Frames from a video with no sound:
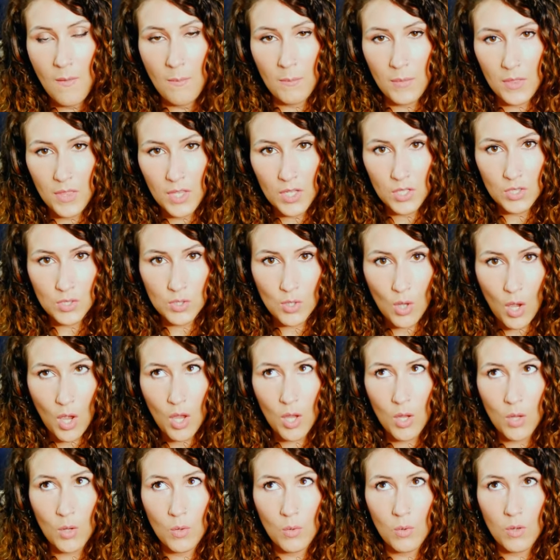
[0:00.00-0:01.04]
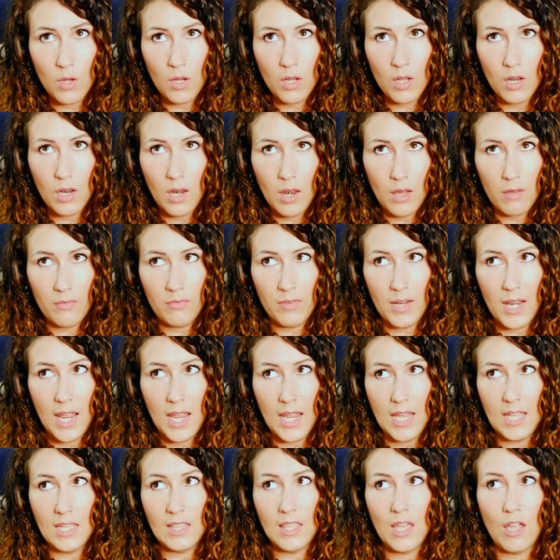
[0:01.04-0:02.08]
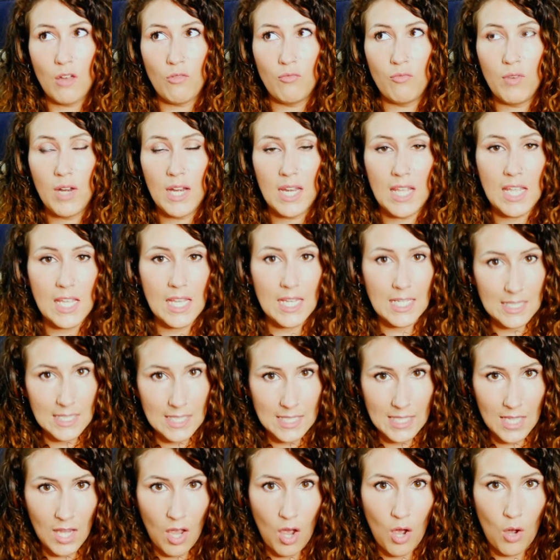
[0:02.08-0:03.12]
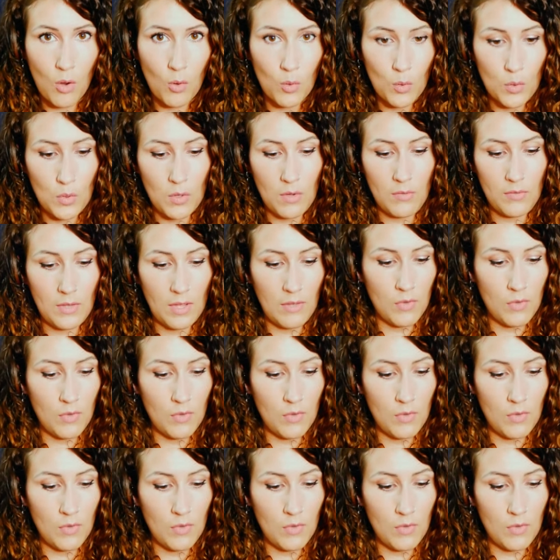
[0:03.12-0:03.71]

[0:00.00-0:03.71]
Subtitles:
but they're so lovely. They're really easy to get hold of.